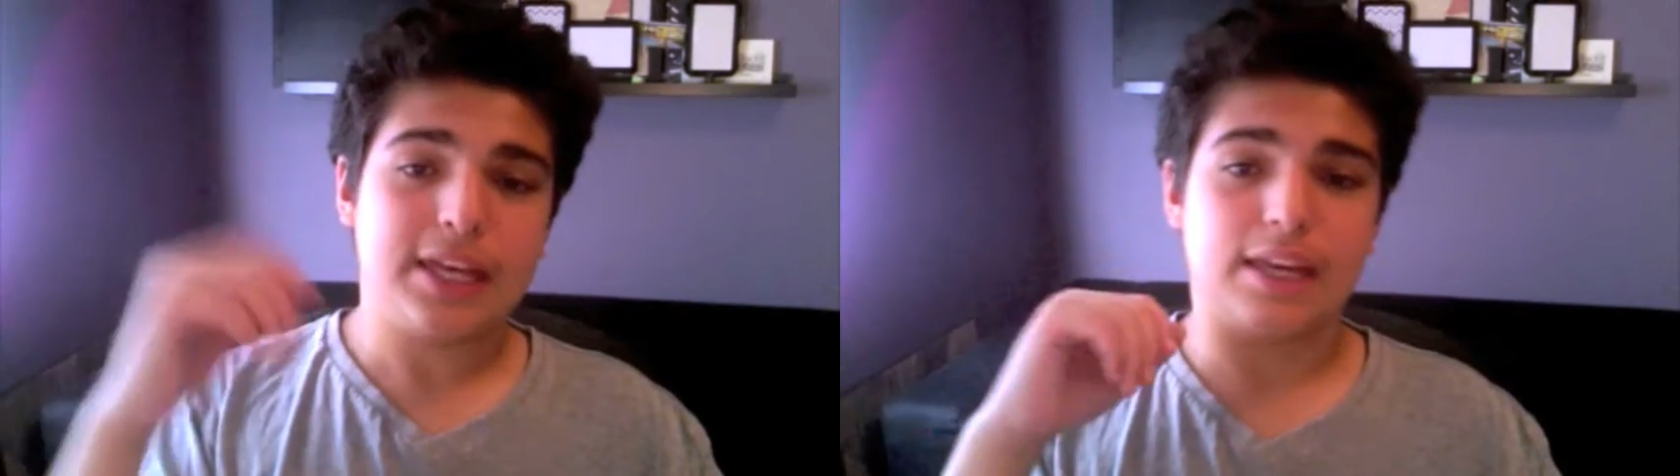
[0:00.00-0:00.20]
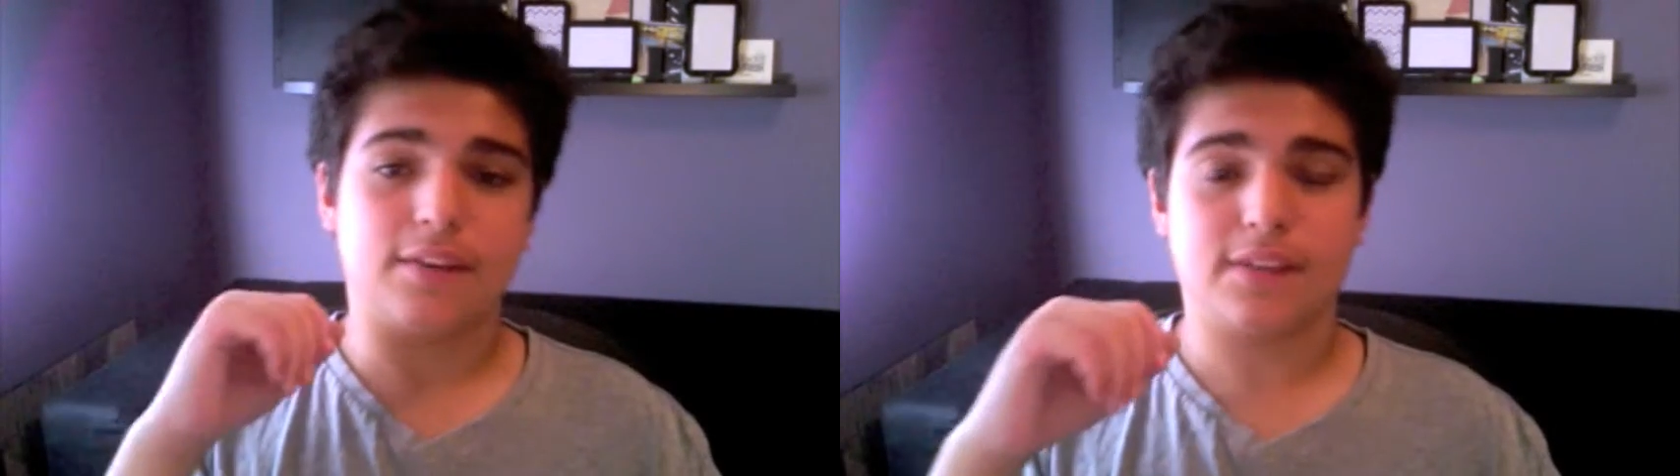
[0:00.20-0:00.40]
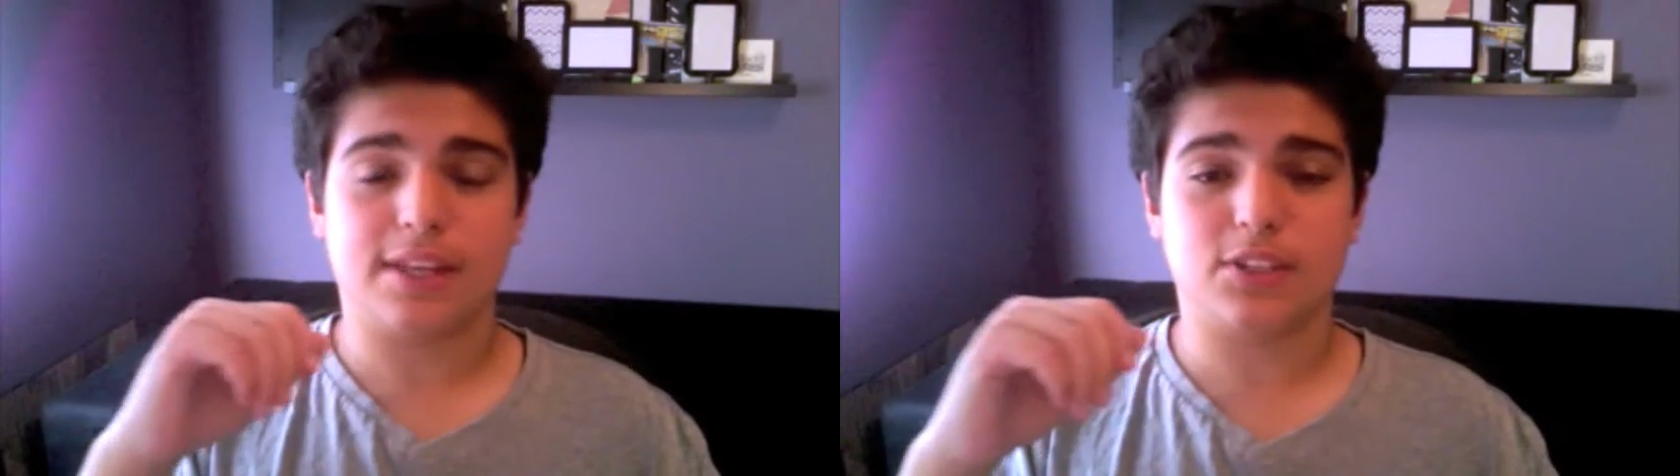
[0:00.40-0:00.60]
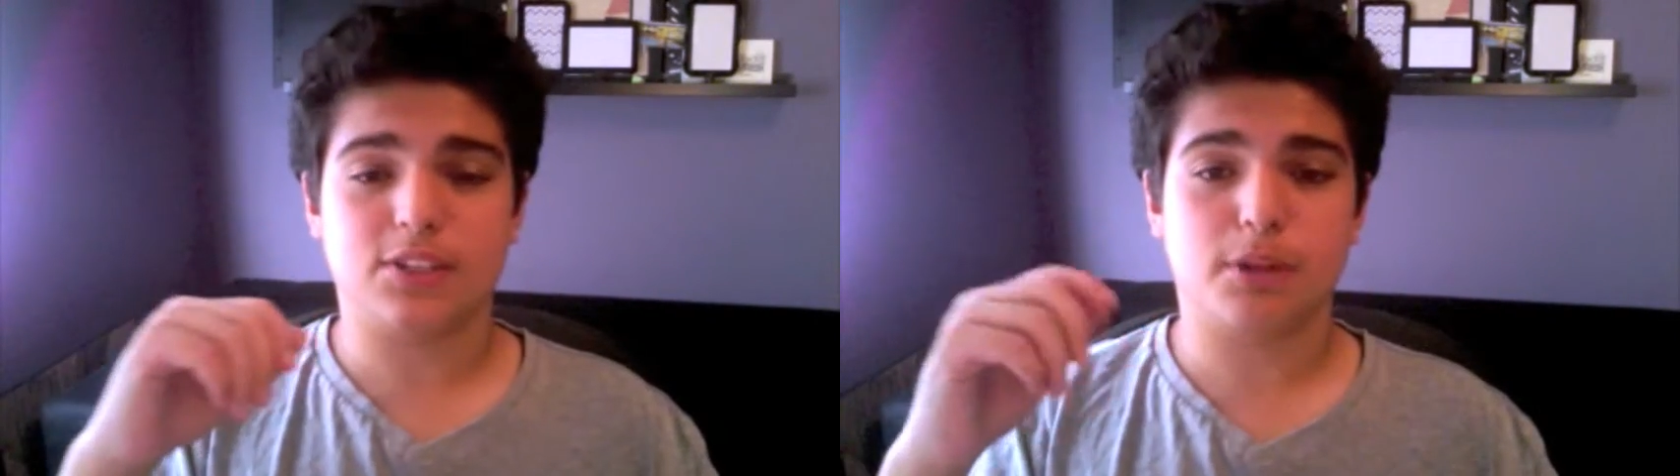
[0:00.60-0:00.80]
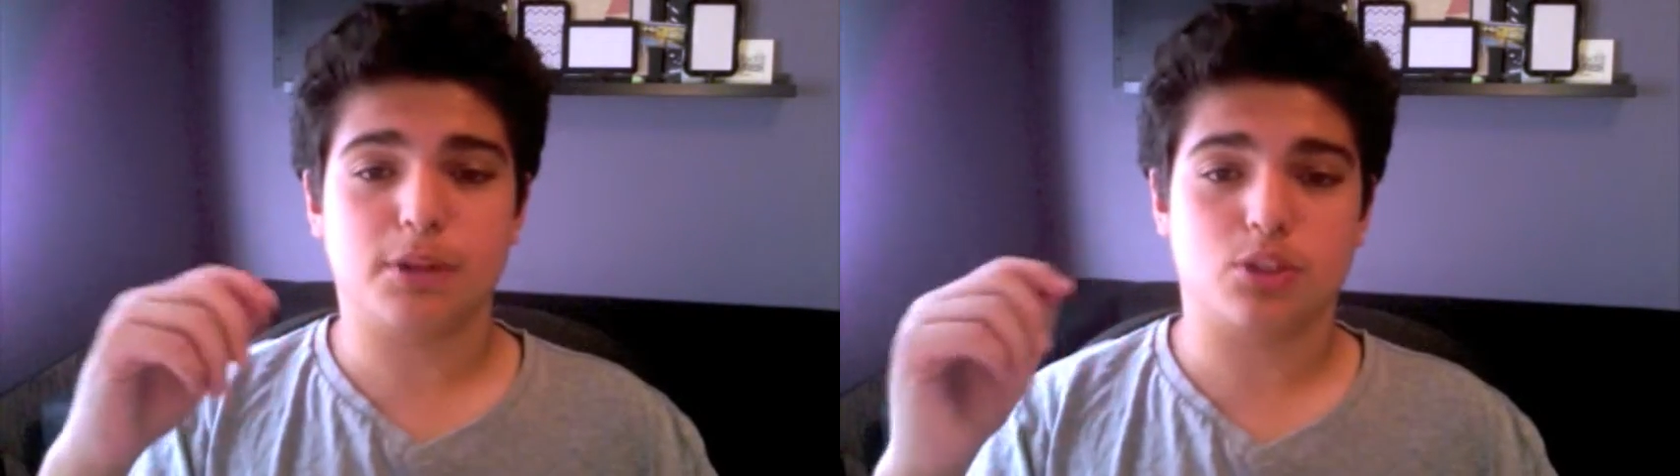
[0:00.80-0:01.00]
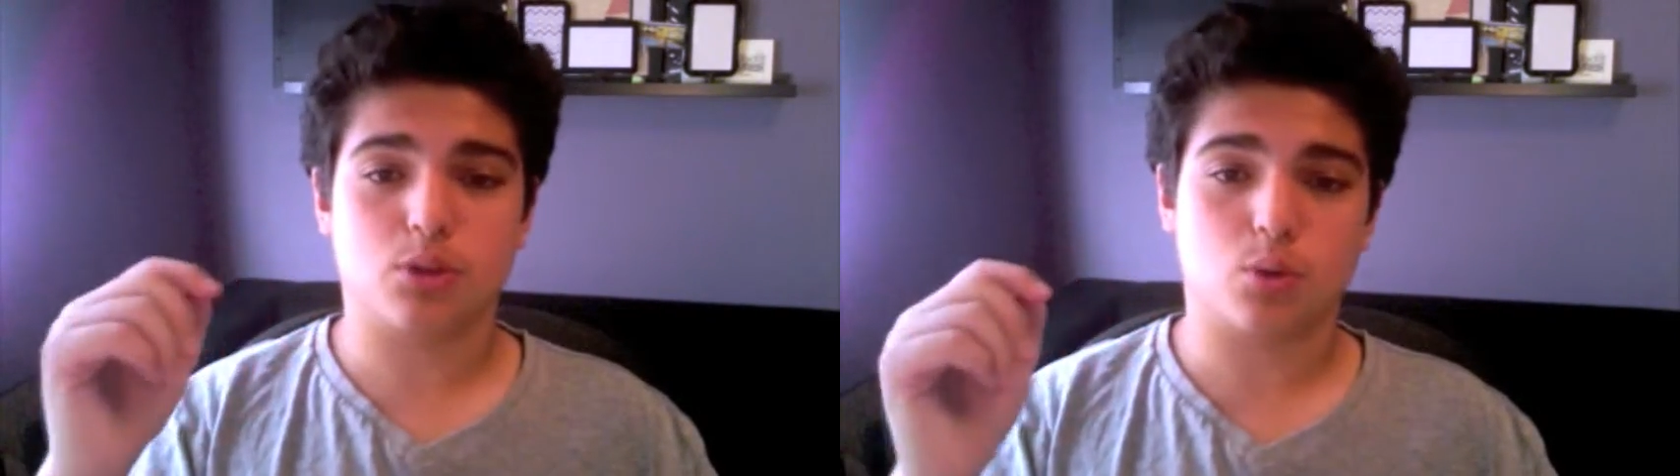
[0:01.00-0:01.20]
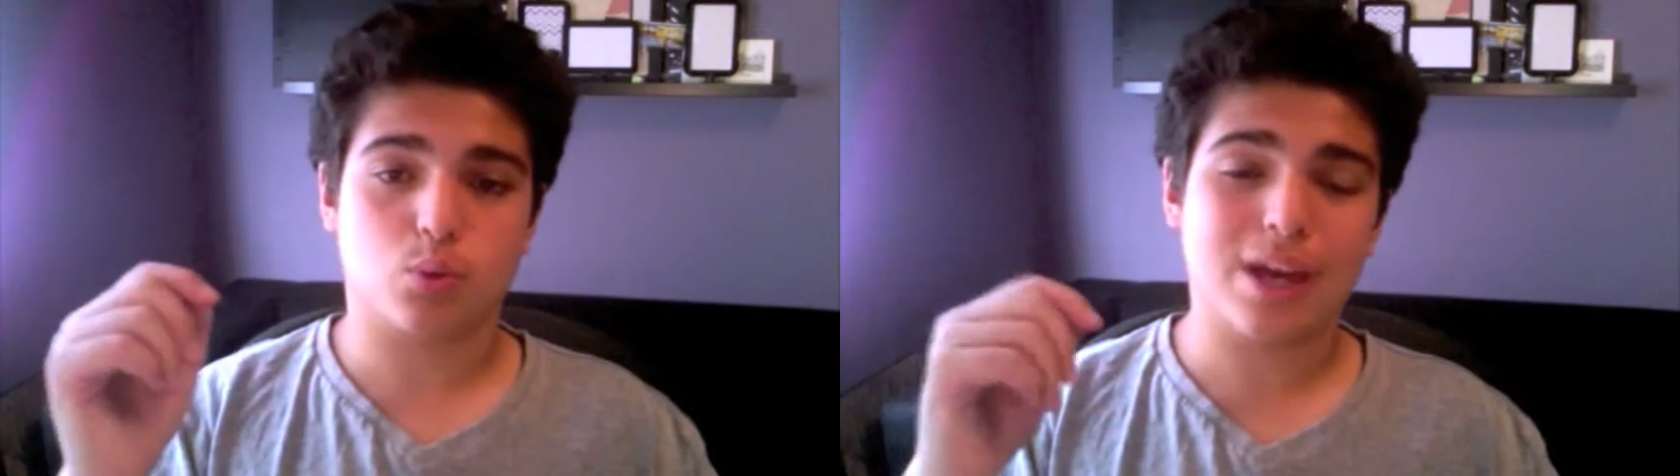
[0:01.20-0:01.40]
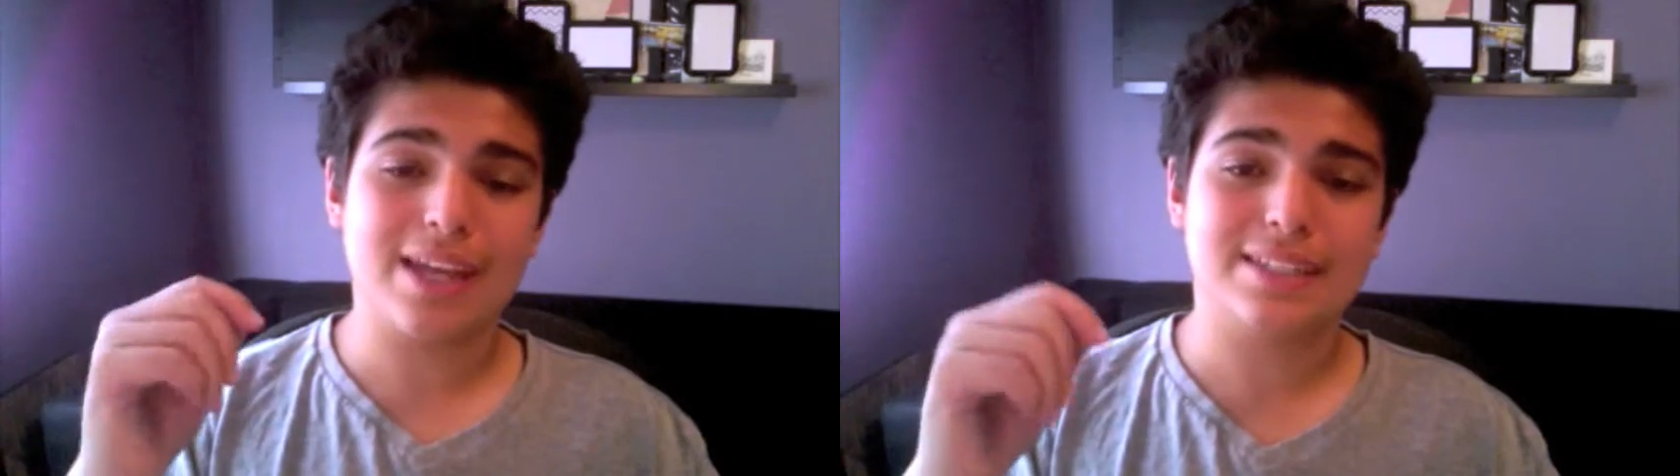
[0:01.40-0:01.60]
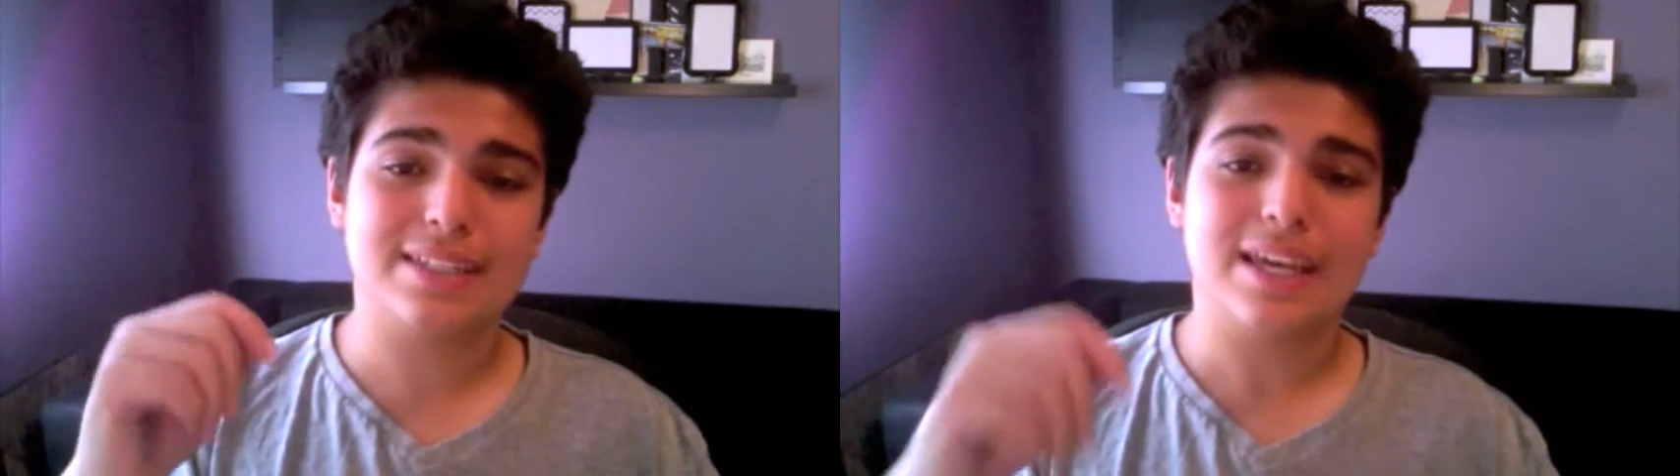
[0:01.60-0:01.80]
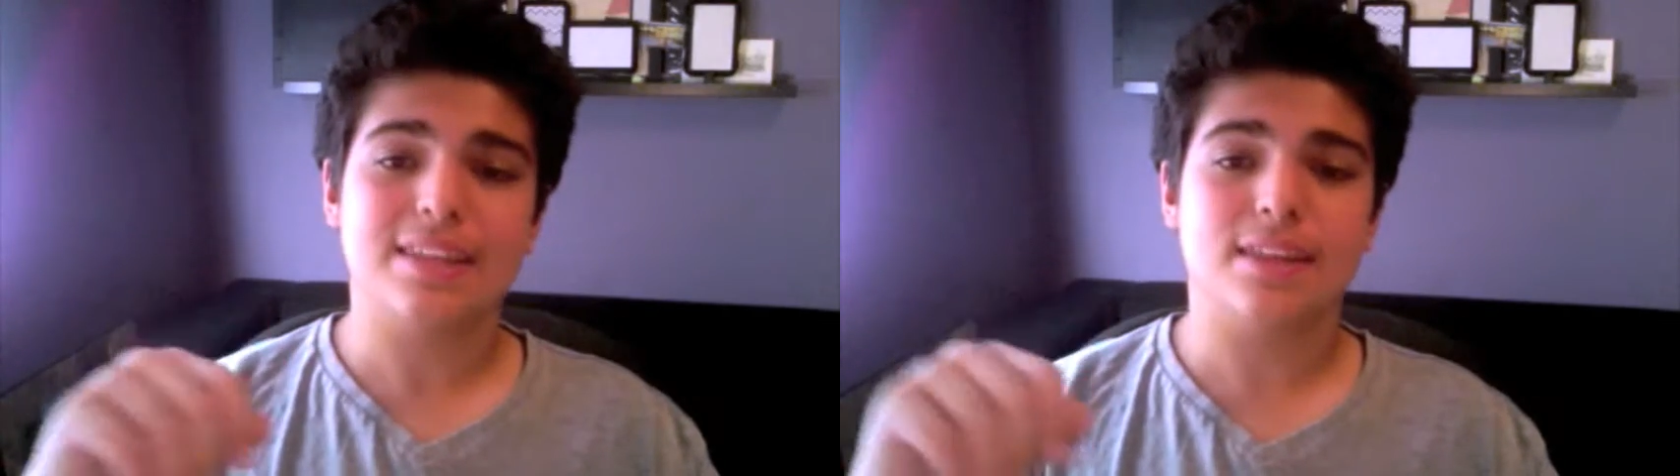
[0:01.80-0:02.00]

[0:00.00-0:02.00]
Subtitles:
If it spins to the right,